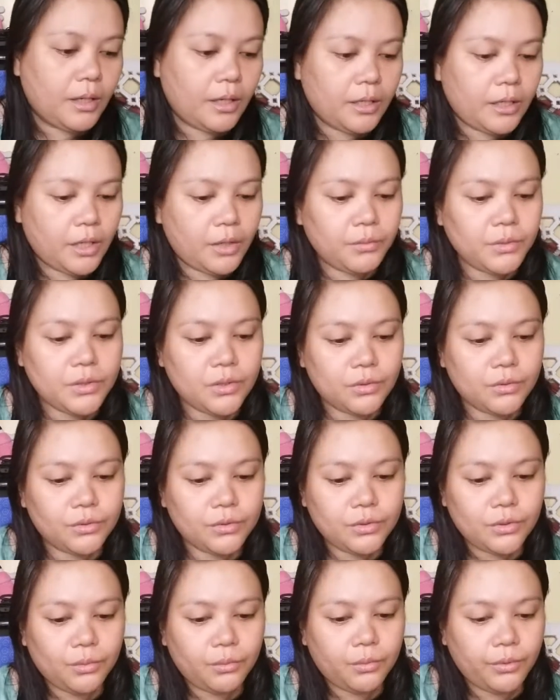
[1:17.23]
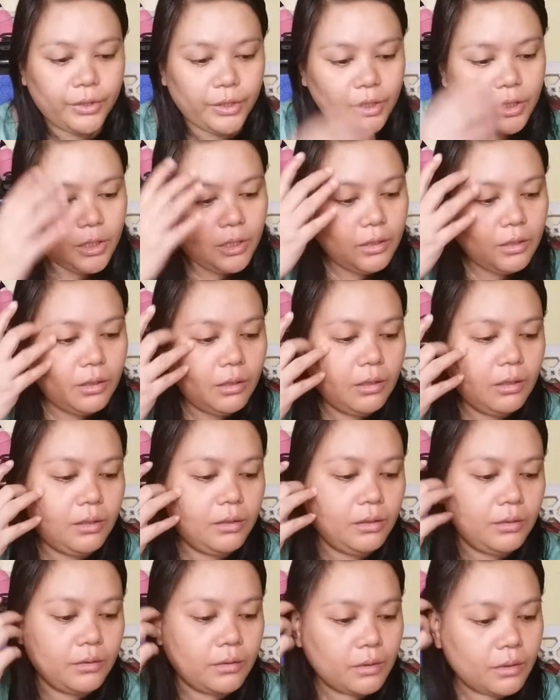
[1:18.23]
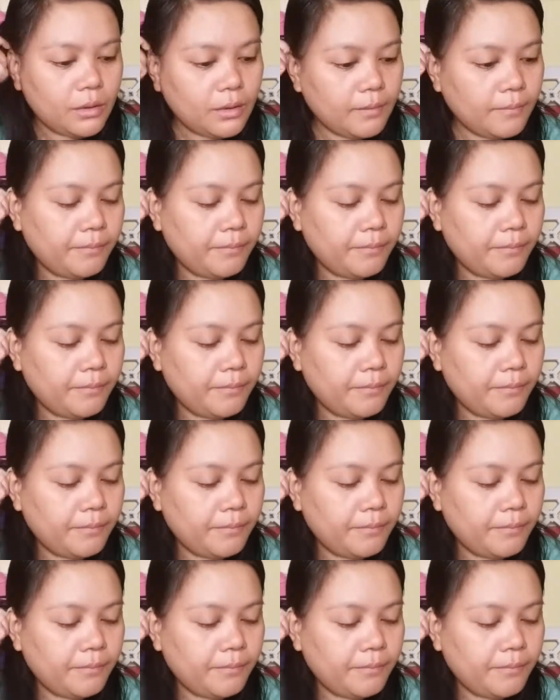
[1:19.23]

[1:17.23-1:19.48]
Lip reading: And I was also working on